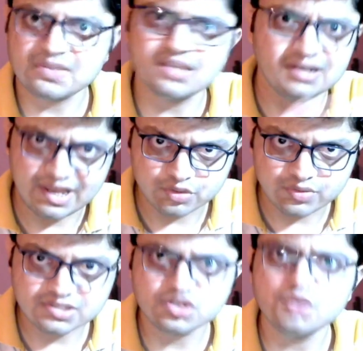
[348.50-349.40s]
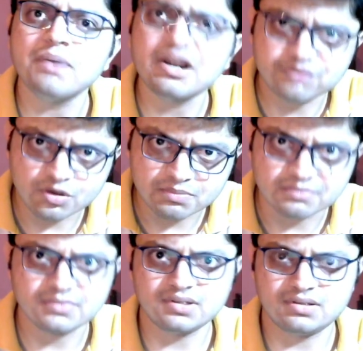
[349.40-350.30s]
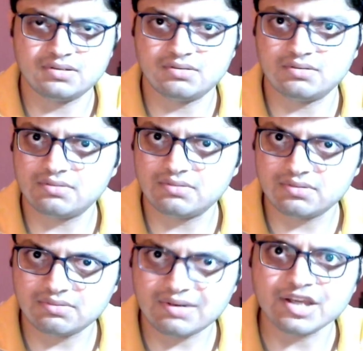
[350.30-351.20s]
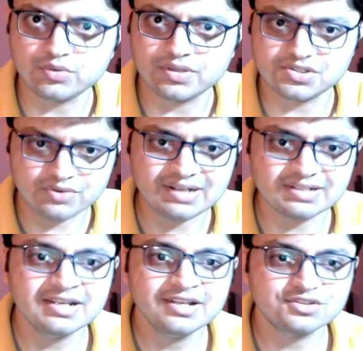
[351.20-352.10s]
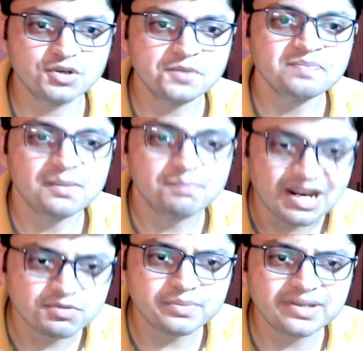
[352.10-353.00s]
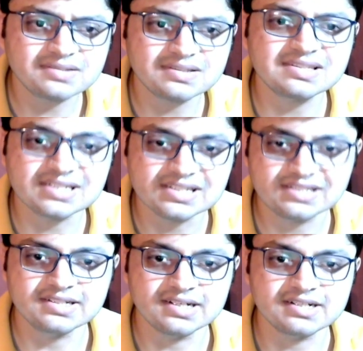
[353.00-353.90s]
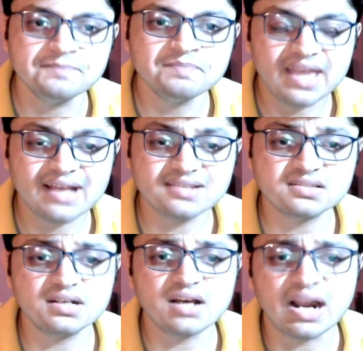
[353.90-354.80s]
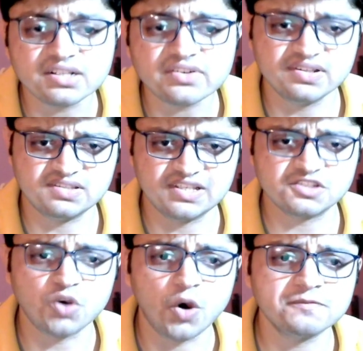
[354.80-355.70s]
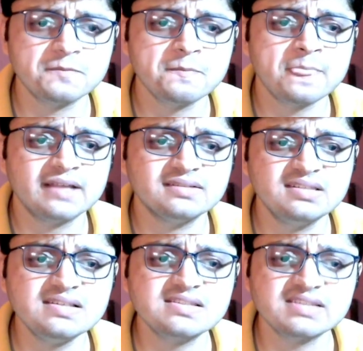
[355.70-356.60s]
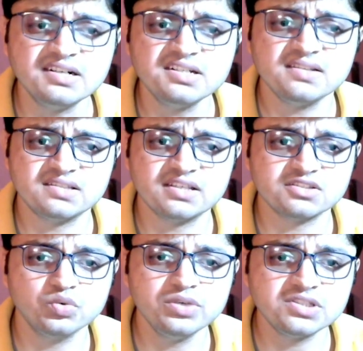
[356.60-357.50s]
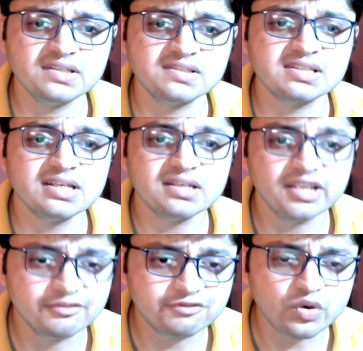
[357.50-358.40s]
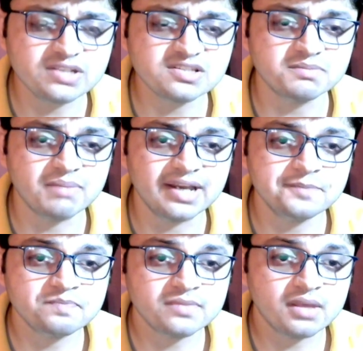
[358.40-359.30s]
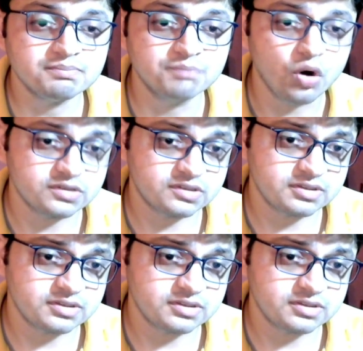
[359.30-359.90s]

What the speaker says: in a language, you perform language, right? So performance is considered as the utterances of these sentences, which is influenced by both